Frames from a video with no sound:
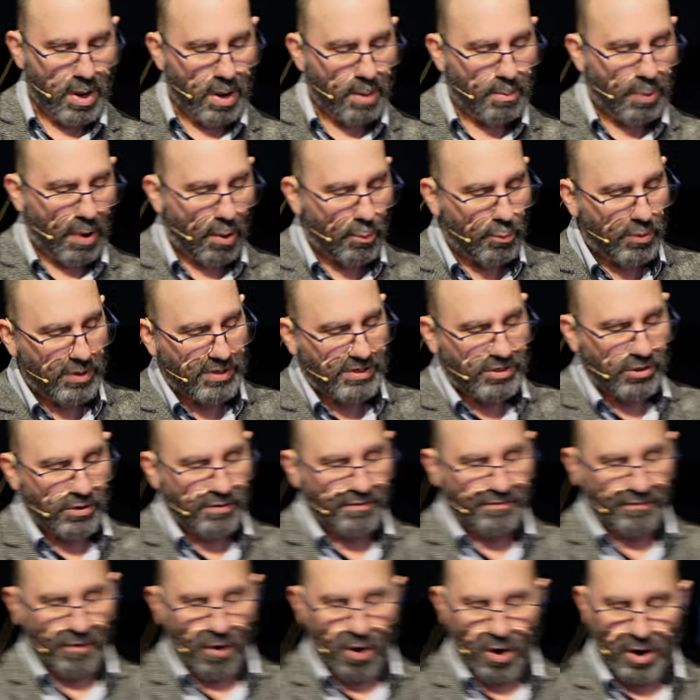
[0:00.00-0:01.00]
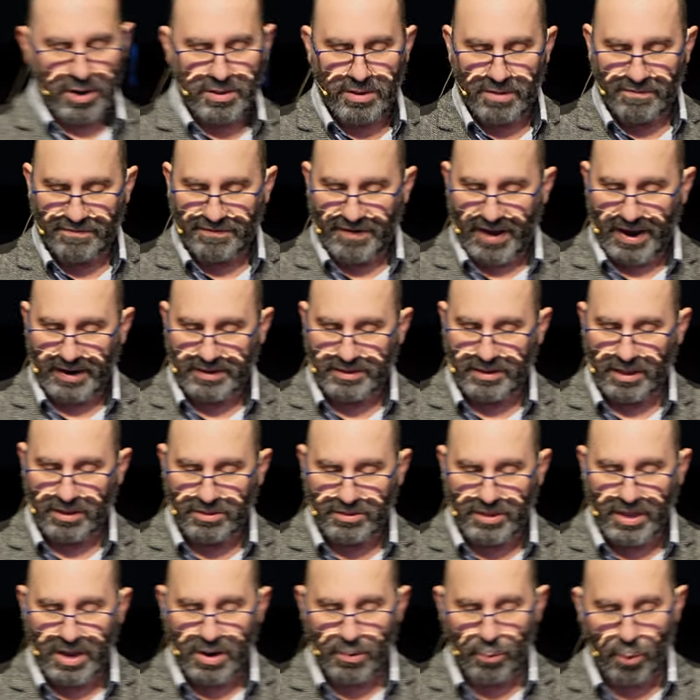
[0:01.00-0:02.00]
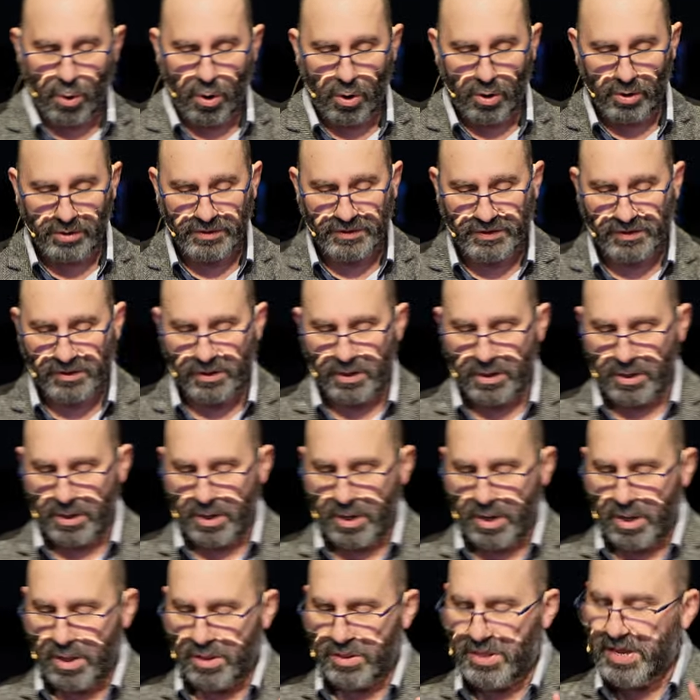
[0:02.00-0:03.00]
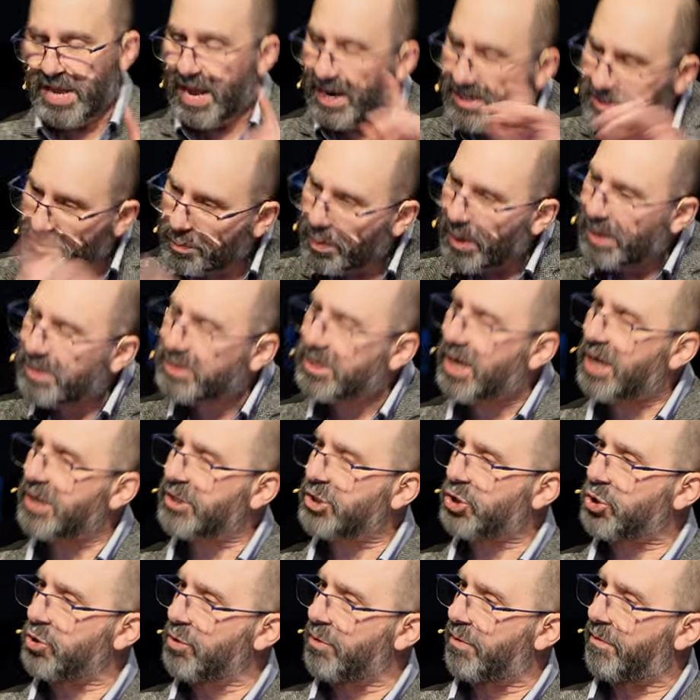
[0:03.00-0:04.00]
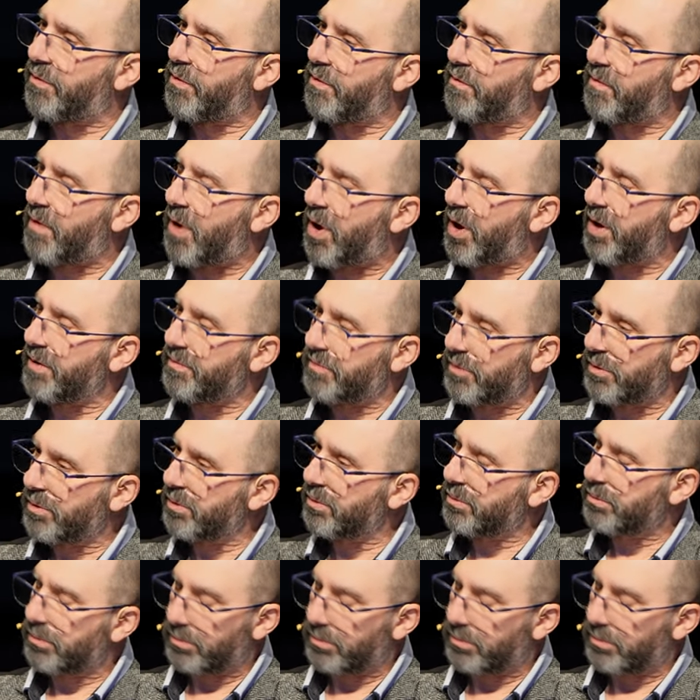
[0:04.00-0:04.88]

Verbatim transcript: But we do find the fact that there was the expectation of revival